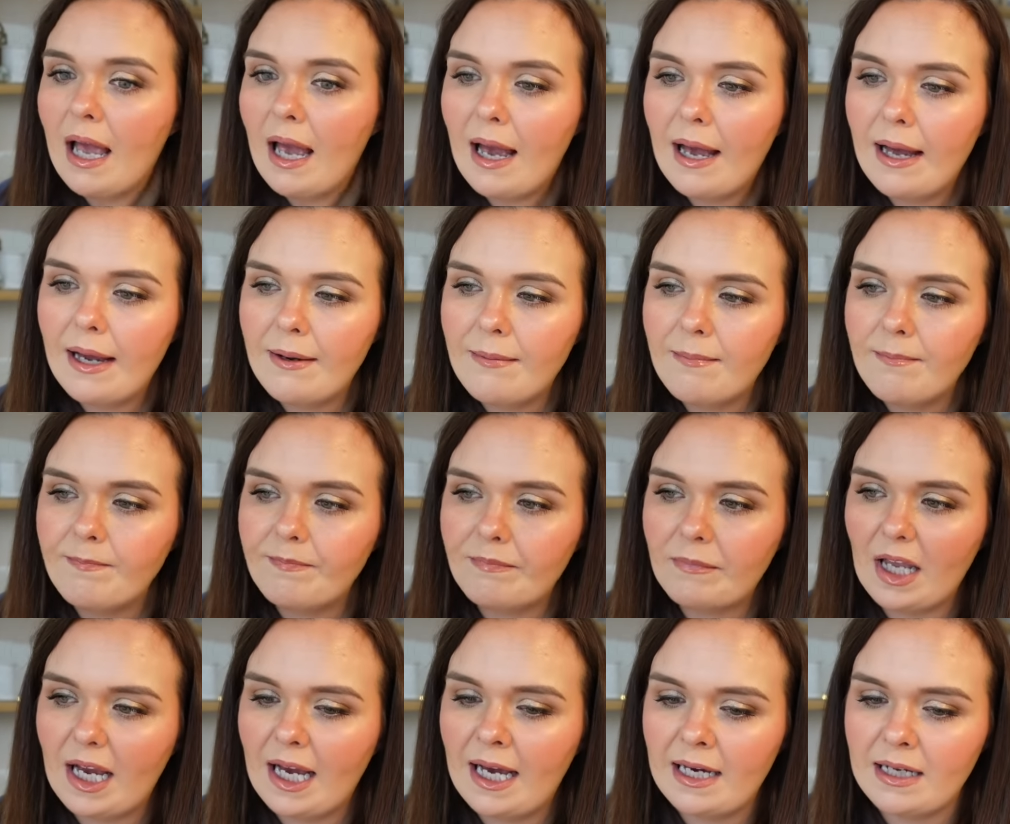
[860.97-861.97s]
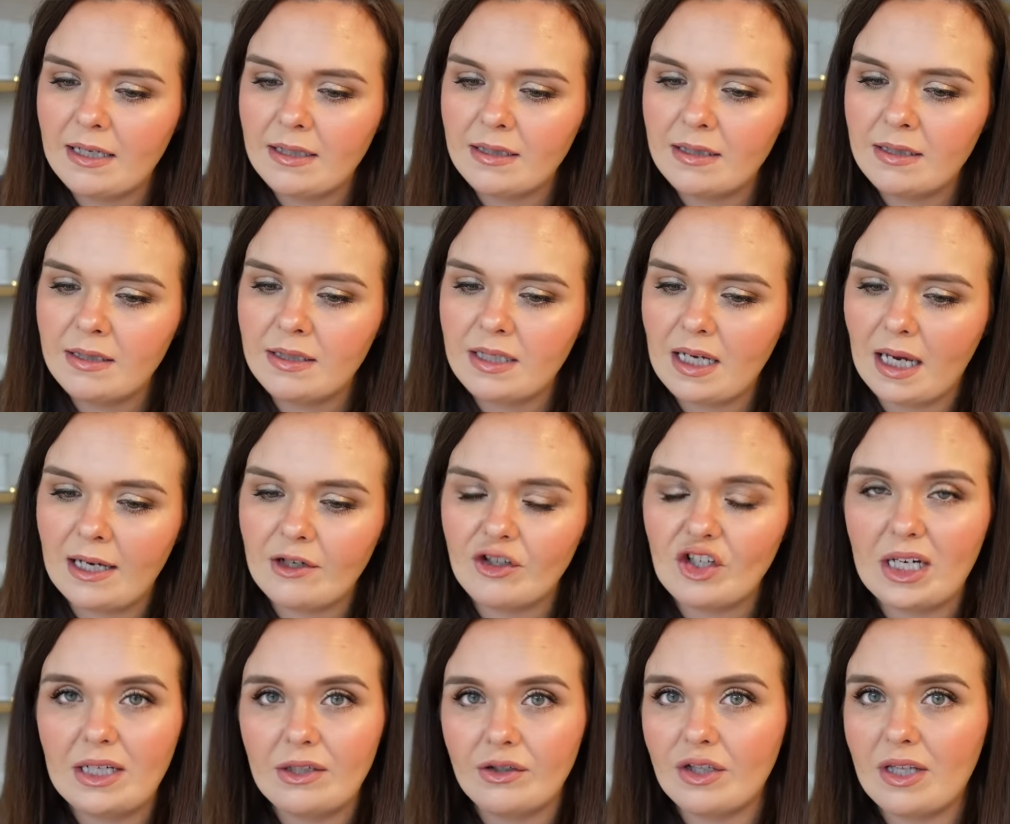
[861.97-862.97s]
Um, and I
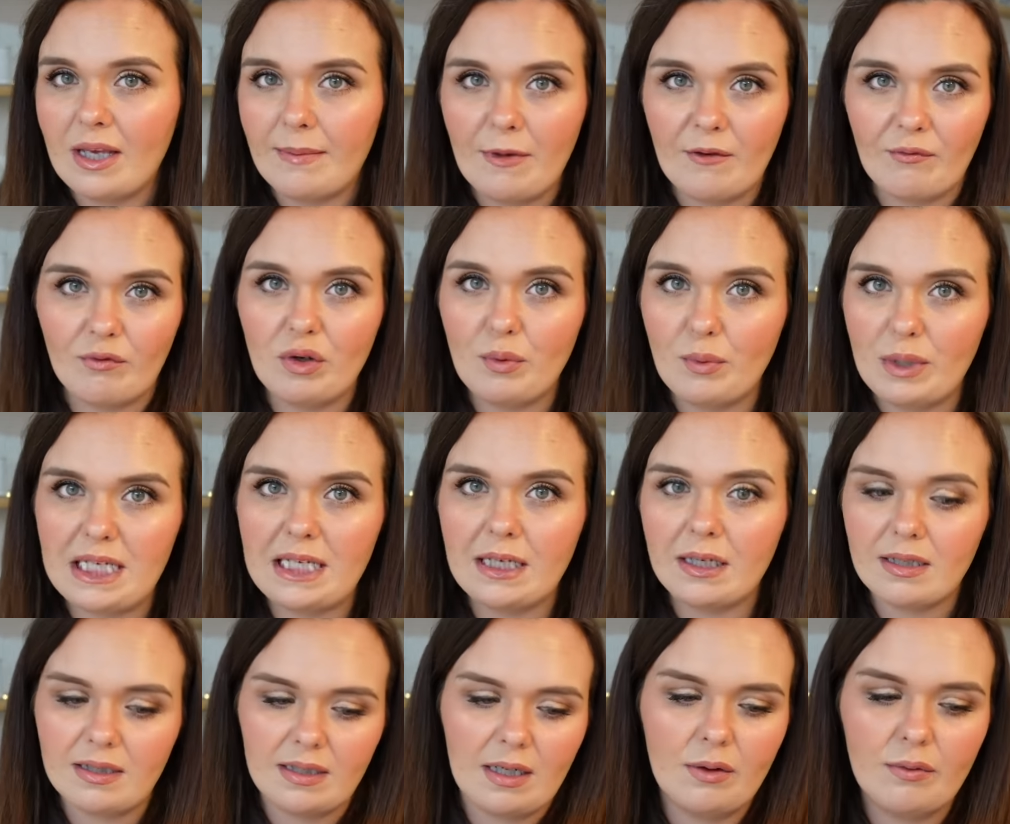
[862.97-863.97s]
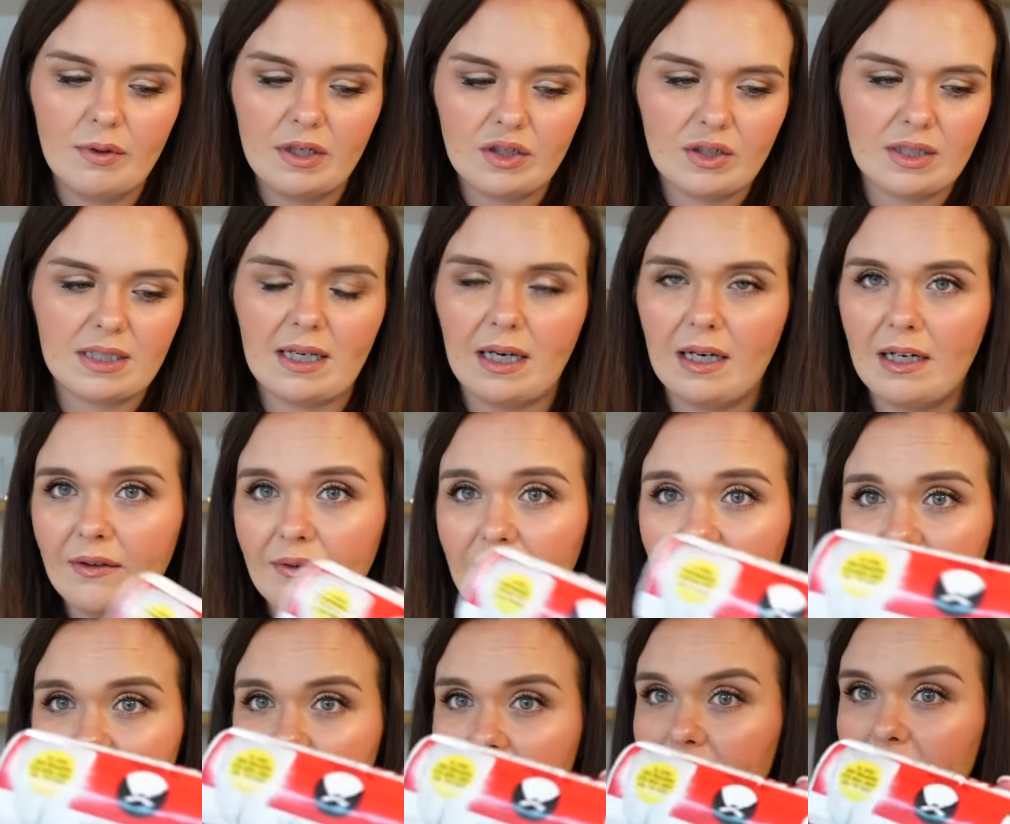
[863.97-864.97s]
change them every week. So it just kind of
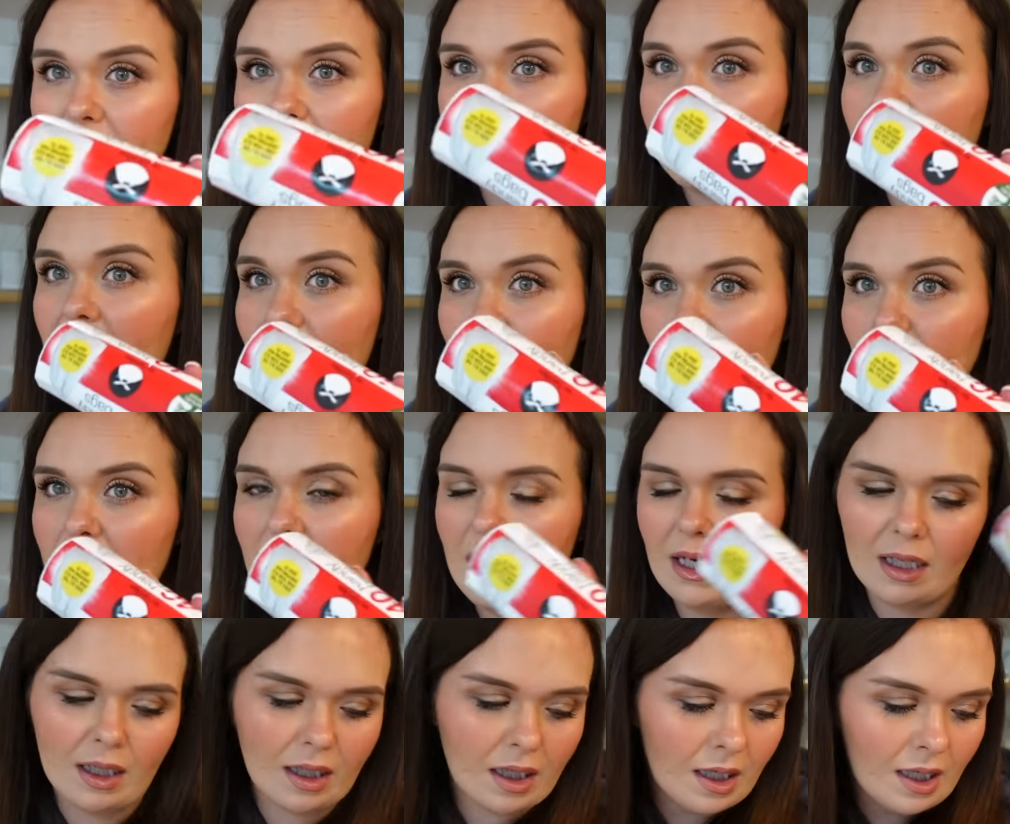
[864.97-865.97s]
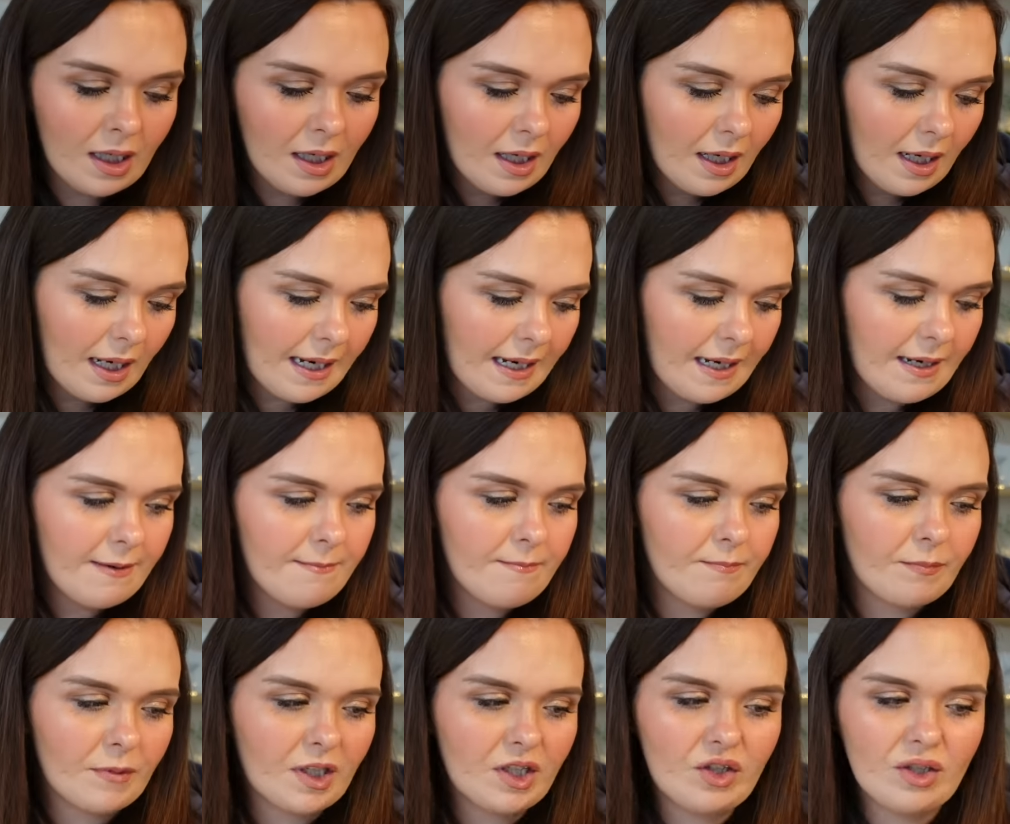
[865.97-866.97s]
contains everything. Because
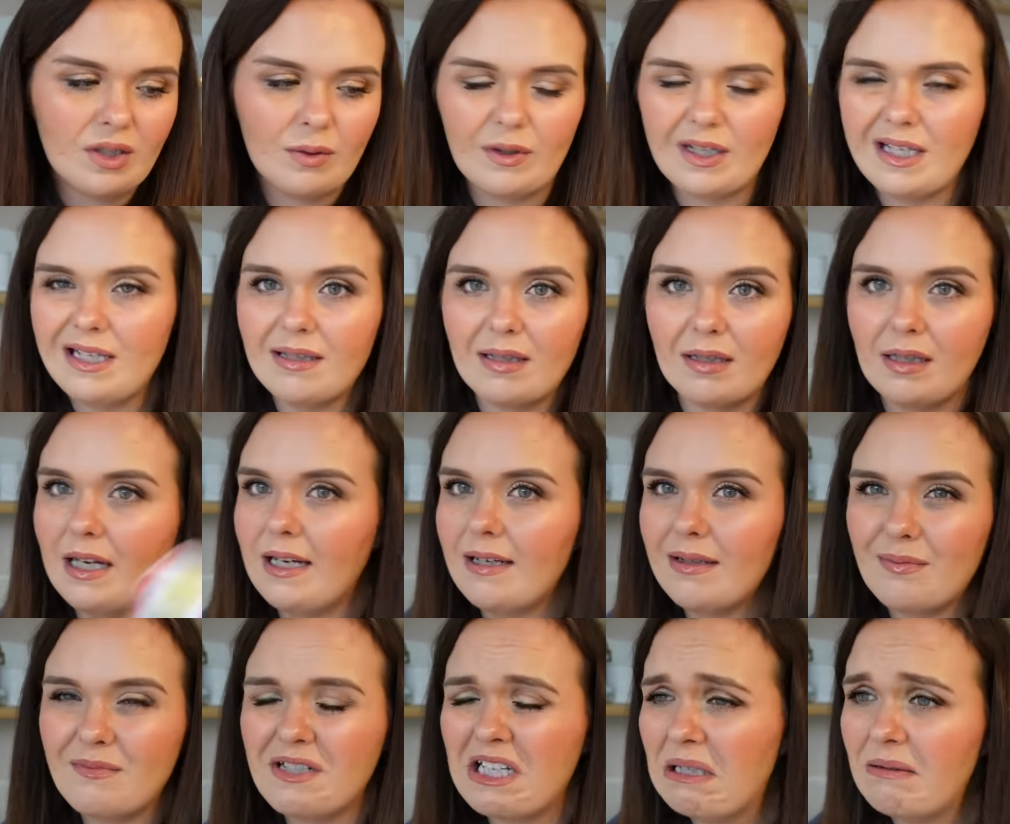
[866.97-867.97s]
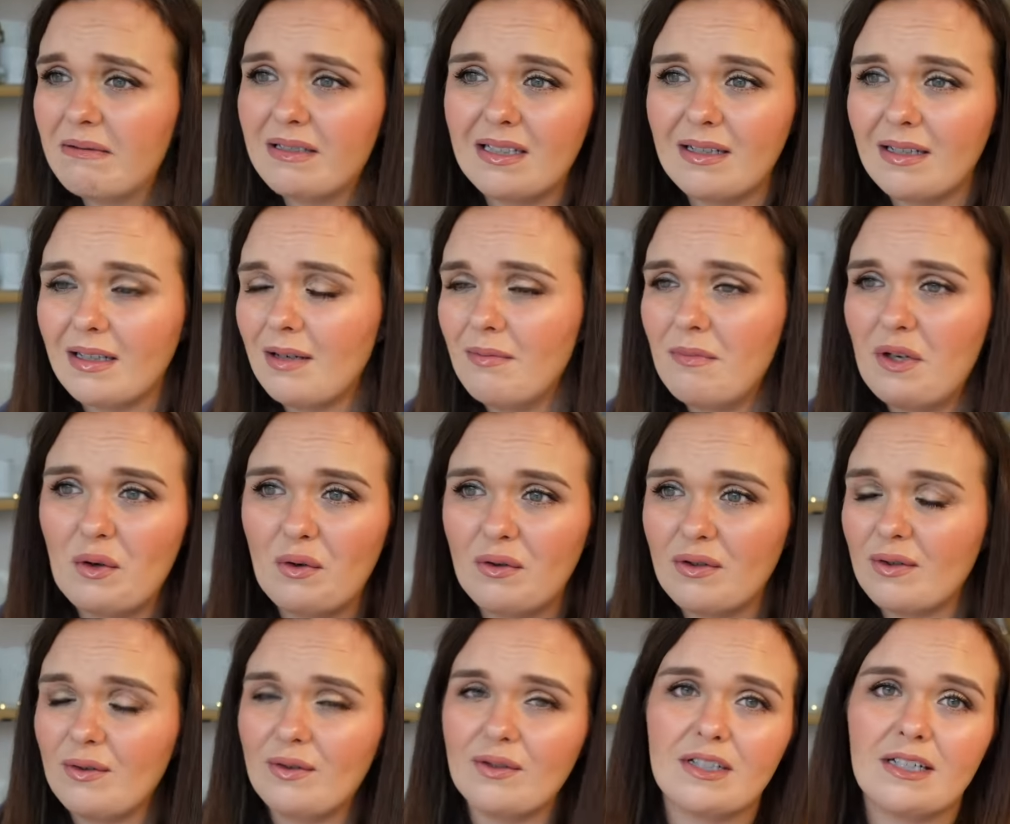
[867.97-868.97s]
um, you know what kids are like, sometimes there can be all
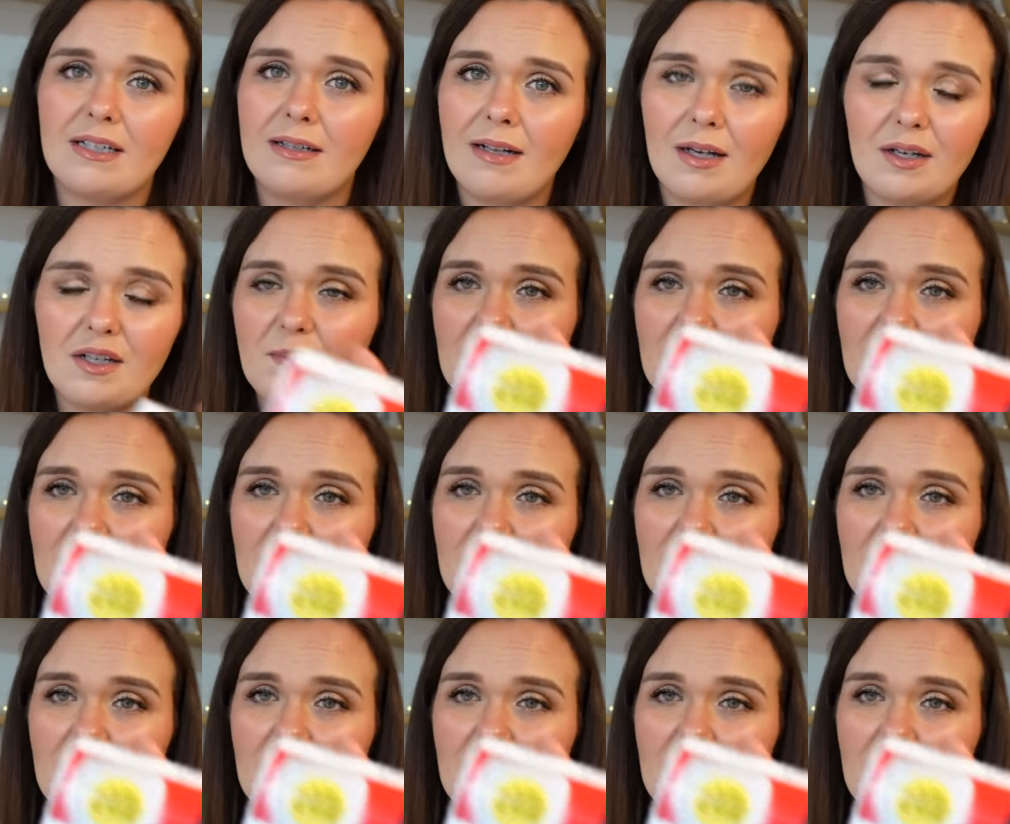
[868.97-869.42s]
sorts in those